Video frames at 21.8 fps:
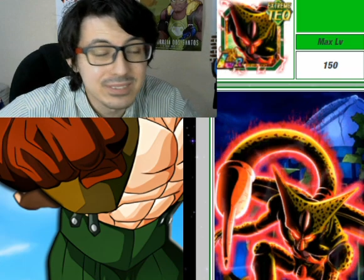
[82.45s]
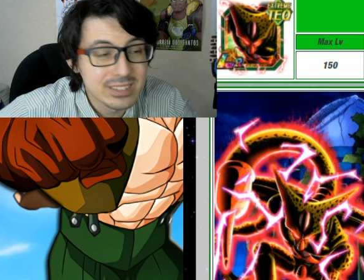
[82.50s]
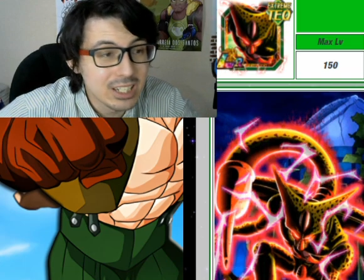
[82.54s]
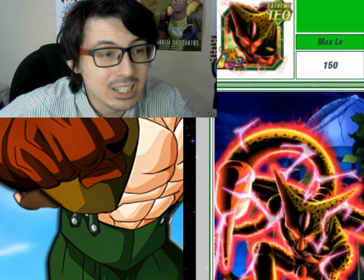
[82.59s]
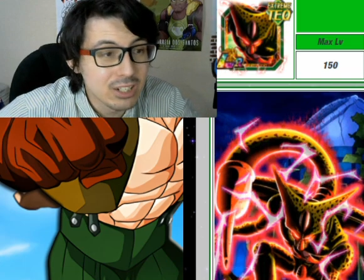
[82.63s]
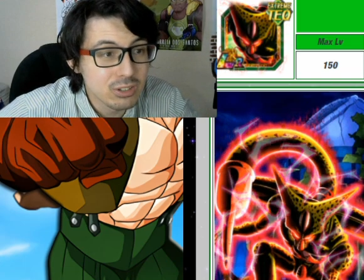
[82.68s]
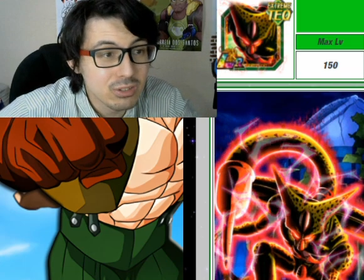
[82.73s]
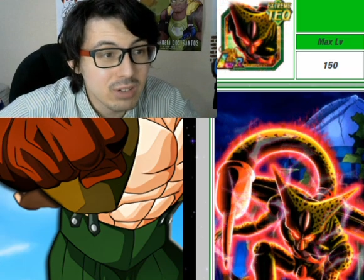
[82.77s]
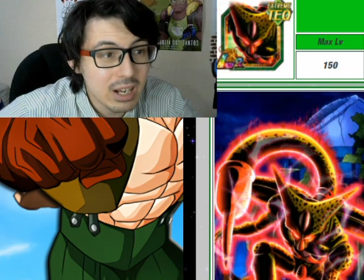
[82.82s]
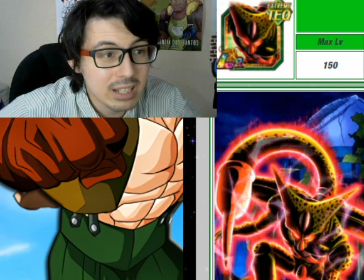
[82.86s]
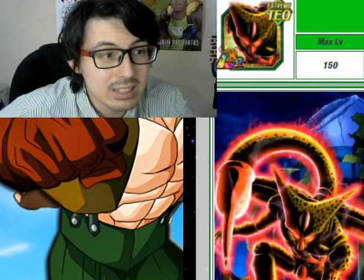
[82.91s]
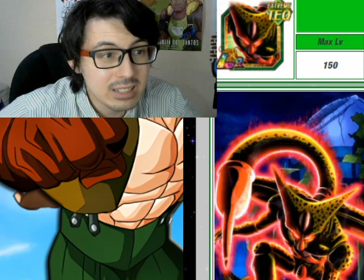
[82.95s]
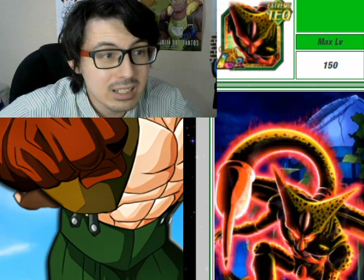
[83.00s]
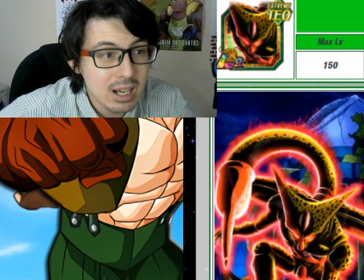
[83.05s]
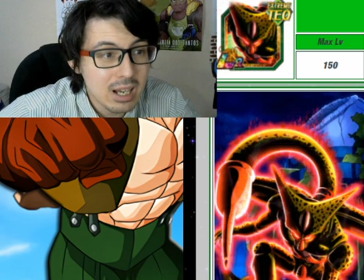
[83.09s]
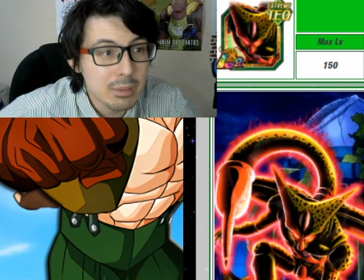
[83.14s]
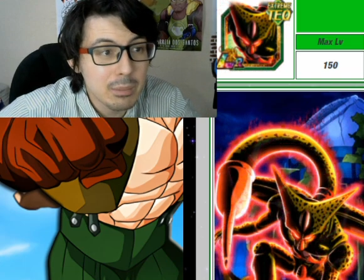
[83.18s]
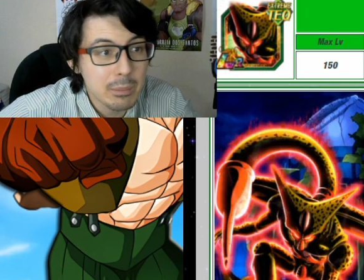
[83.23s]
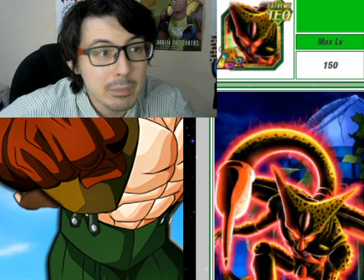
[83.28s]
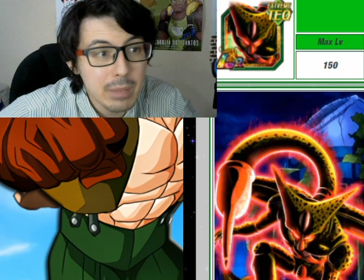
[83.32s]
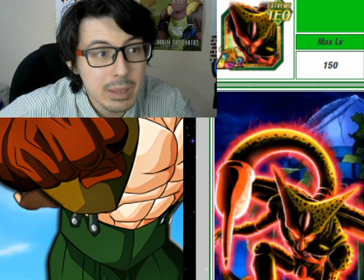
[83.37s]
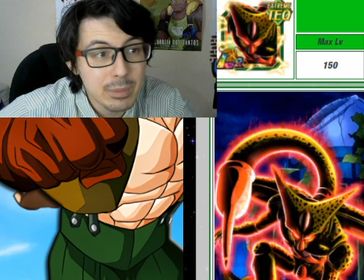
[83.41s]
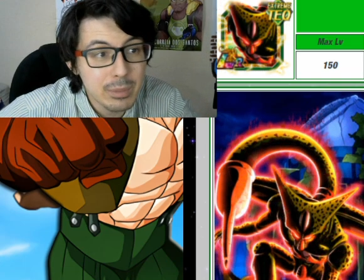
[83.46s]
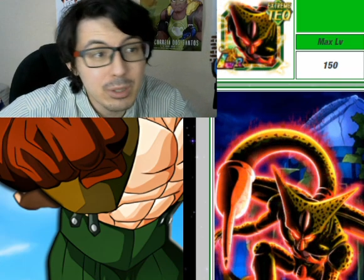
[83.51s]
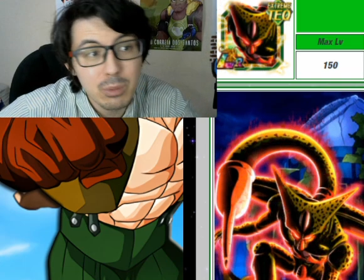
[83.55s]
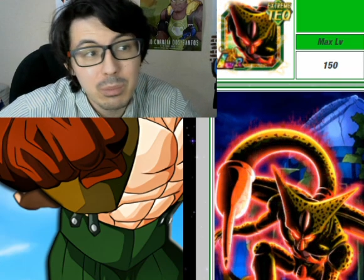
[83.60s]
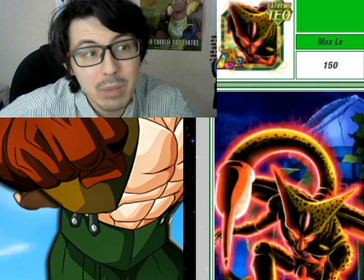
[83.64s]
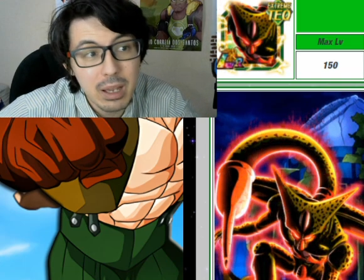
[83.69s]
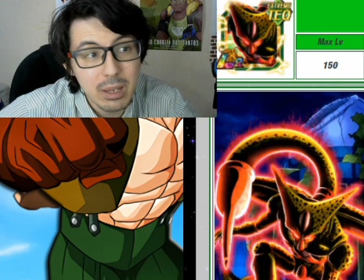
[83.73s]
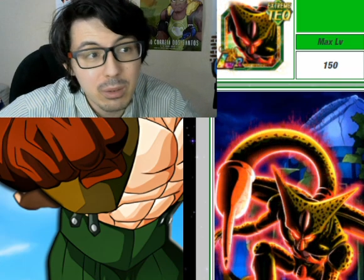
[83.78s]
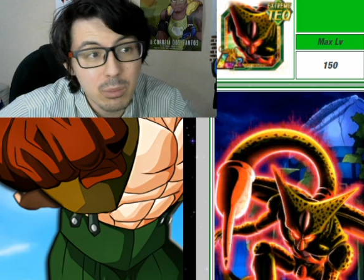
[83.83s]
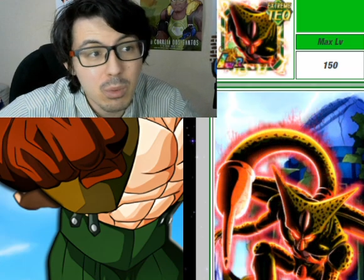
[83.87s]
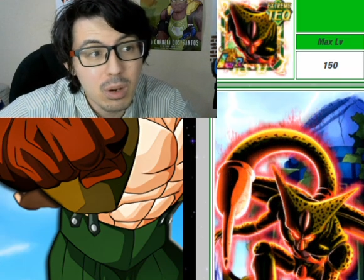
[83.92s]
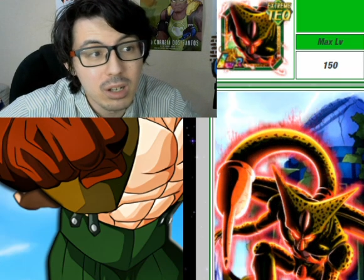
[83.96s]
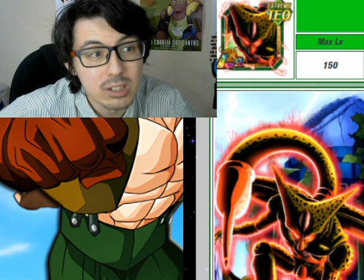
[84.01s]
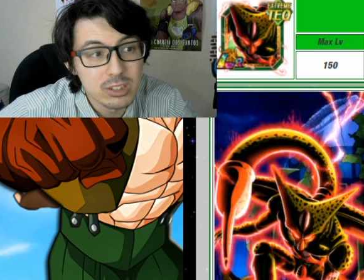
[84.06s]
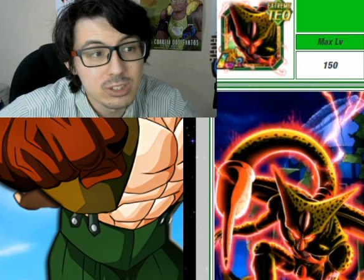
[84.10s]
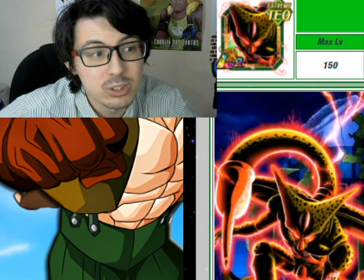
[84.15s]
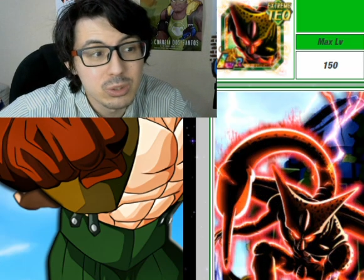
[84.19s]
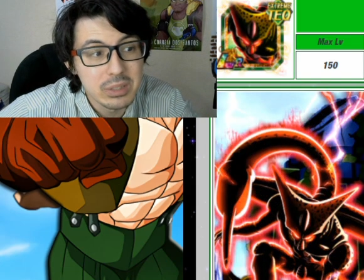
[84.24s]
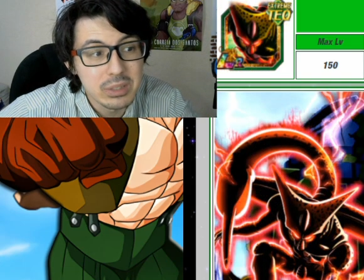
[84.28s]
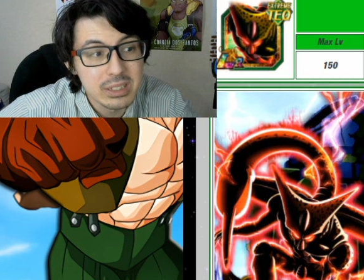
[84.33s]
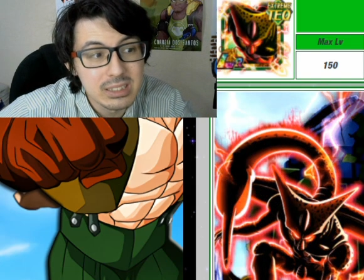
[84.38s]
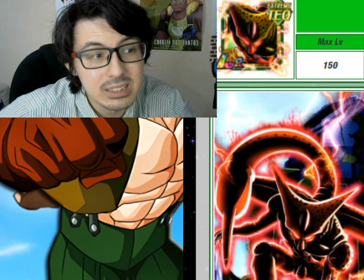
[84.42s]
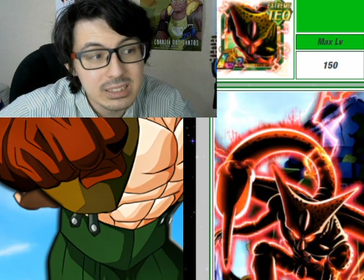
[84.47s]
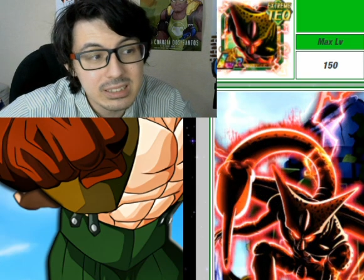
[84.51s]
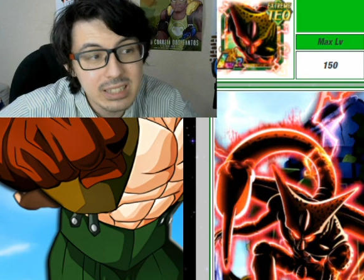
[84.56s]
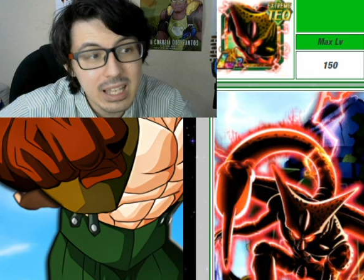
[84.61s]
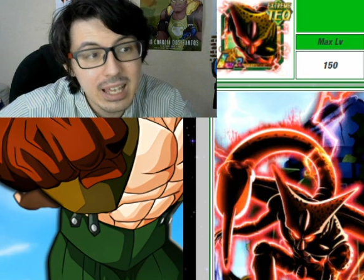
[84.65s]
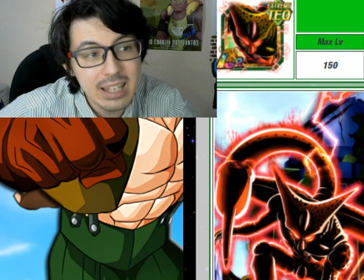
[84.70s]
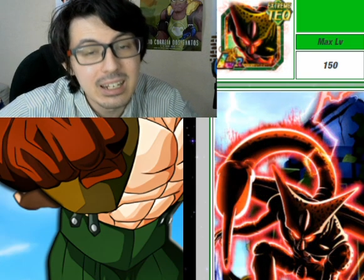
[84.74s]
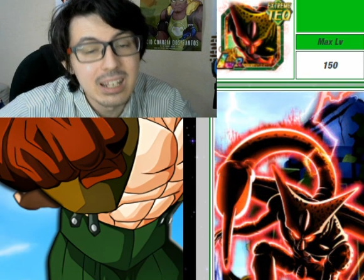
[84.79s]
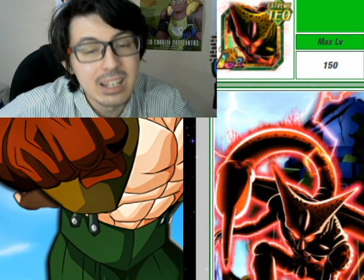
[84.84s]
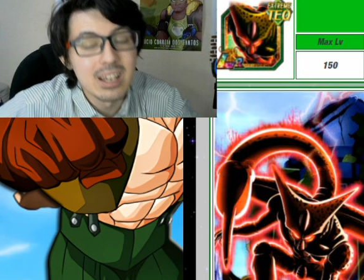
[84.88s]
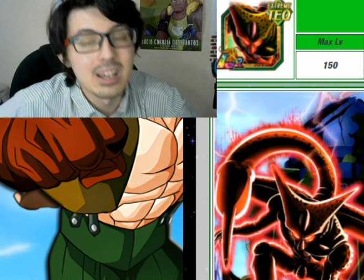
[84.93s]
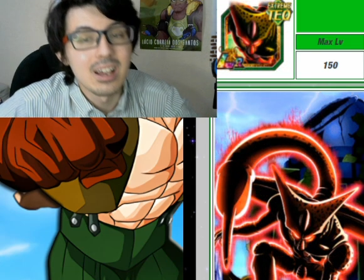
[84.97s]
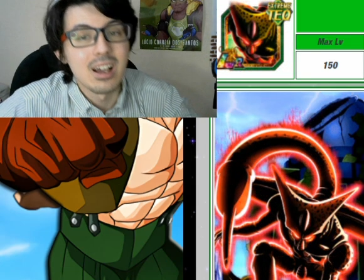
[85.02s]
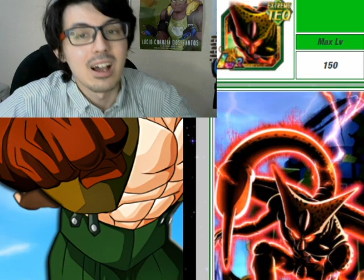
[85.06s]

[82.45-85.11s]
Cell grinded up, maybe you might want to instead